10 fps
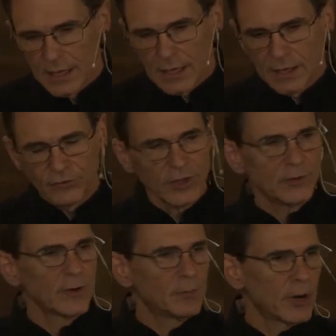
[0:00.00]
If
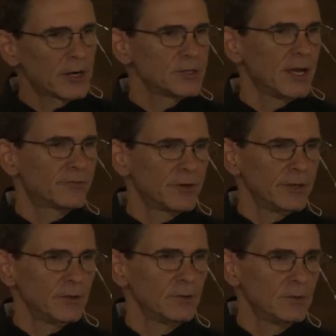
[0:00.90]
centering prayer is not for
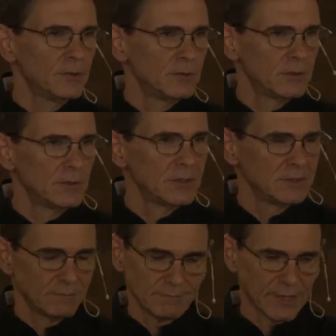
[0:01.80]
you,
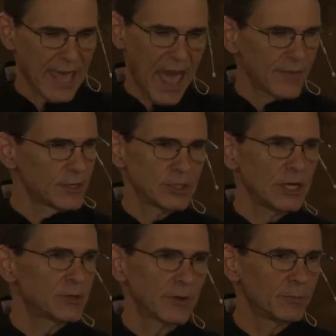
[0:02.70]
gathered
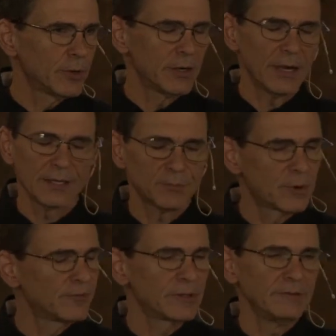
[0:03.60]
centering prayer, that's
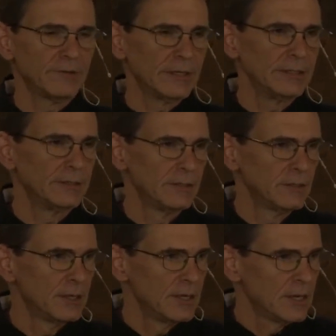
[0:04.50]
perfectly fine.
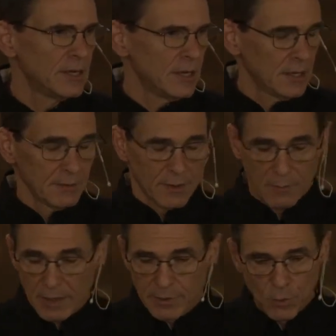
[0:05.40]

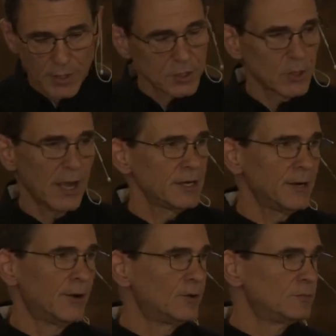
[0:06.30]
Maybe you want to try it at
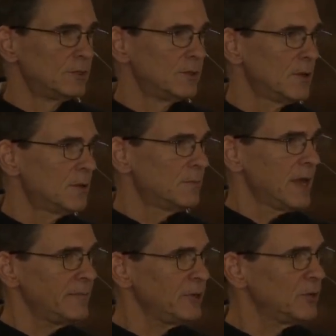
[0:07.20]
home.
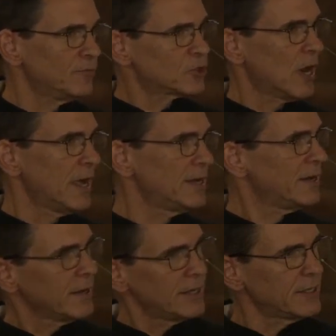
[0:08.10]
Maybe you've tried it.
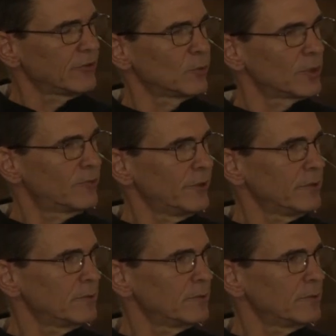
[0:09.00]
It doesn't work for you.